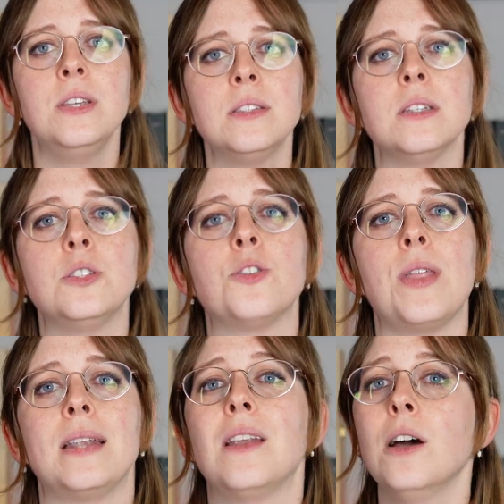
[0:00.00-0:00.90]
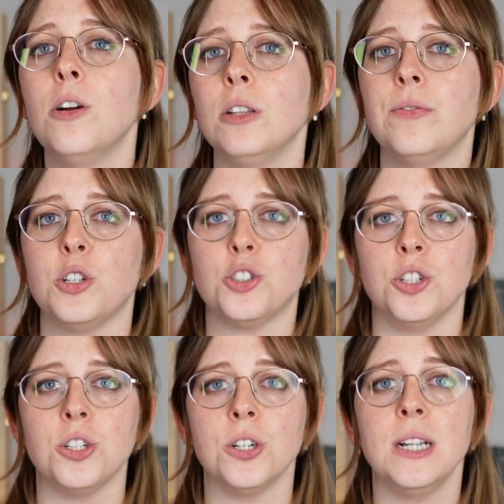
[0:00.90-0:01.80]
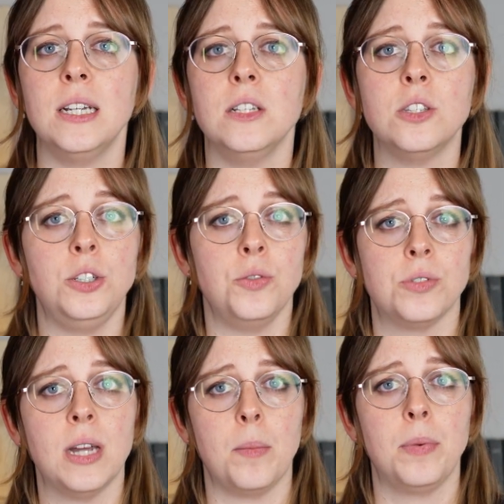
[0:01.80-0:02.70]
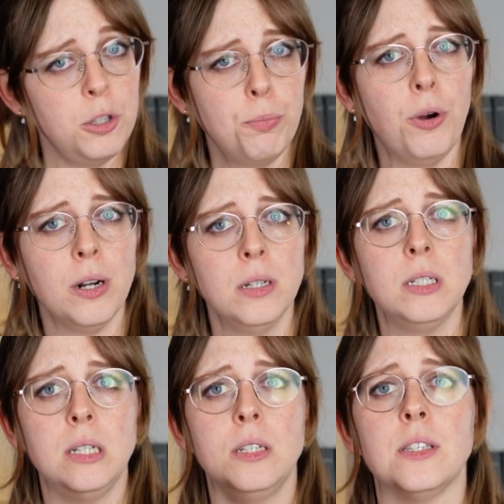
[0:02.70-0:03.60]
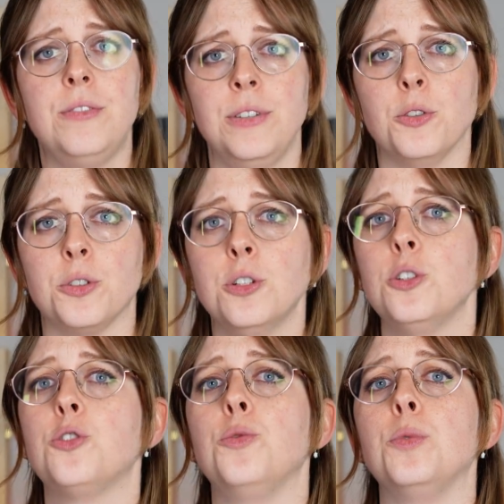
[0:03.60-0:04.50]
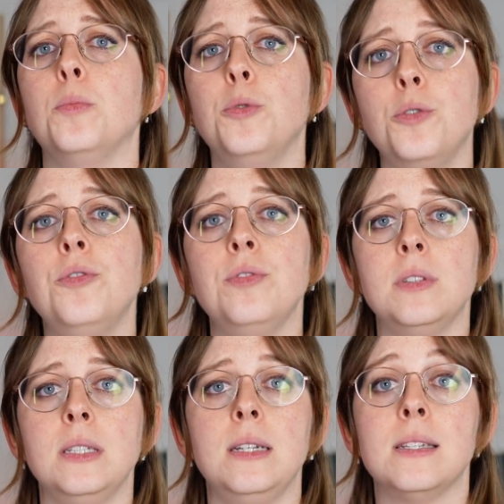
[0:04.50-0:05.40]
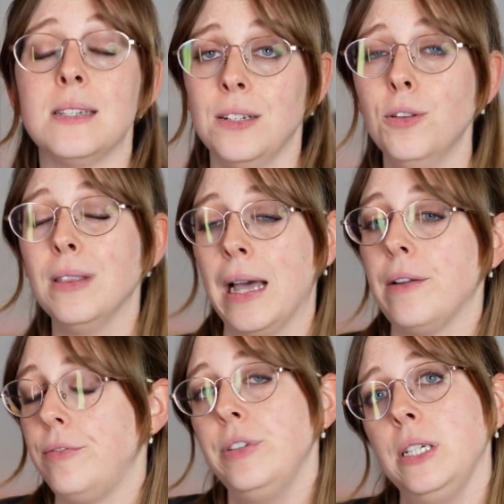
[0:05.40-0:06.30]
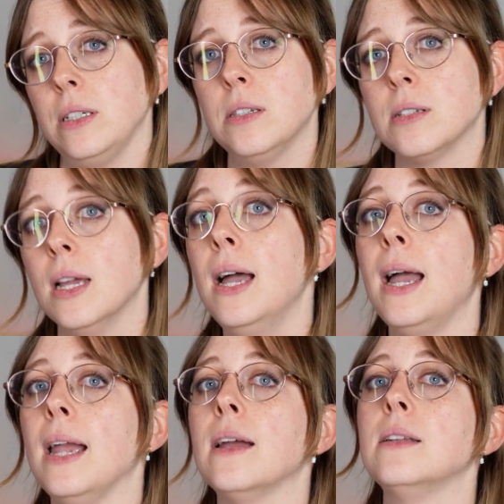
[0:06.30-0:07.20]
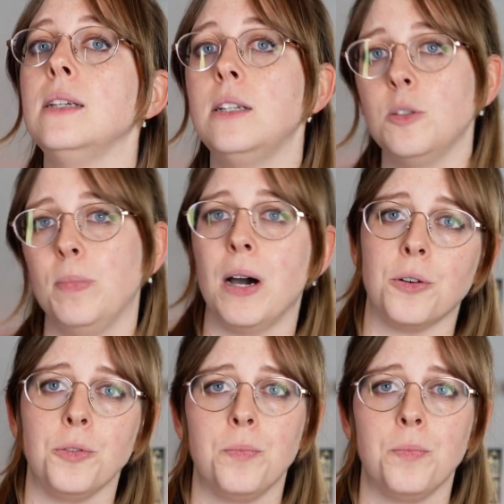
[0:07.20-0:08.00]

This is so that not all of the sugar is used up. The product is filtered to remove the still live yeast, and it is bottled.